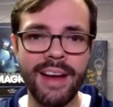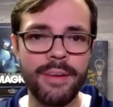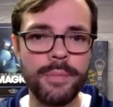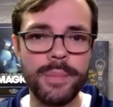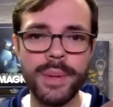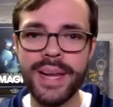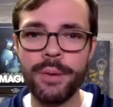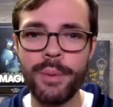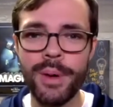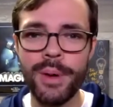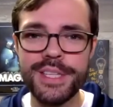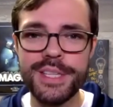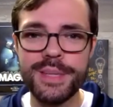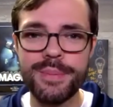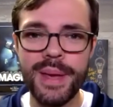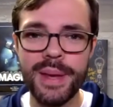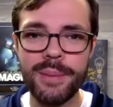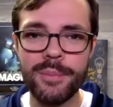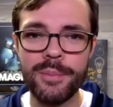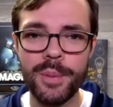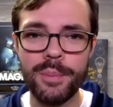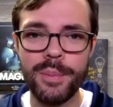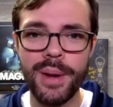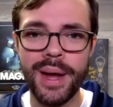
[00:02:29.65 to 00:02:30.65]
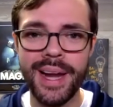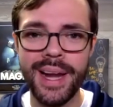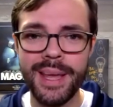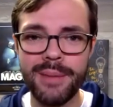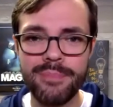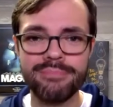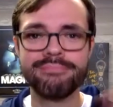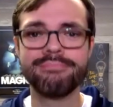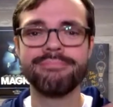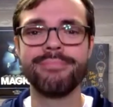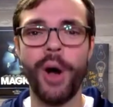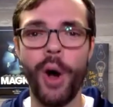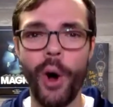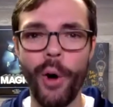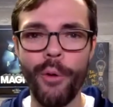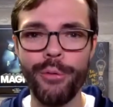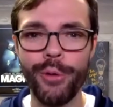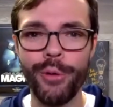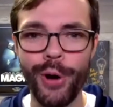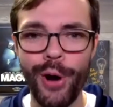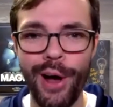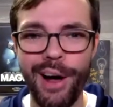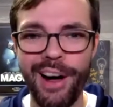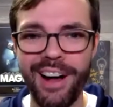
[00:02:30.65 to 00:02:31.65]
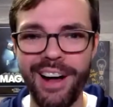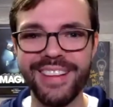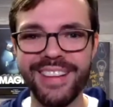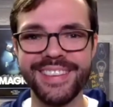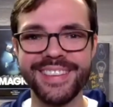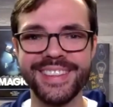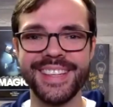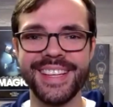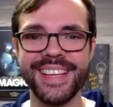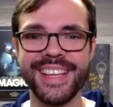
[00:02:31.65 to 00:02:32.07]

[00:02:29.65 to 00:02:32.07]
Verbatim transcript: Everybody wants to make more money overall.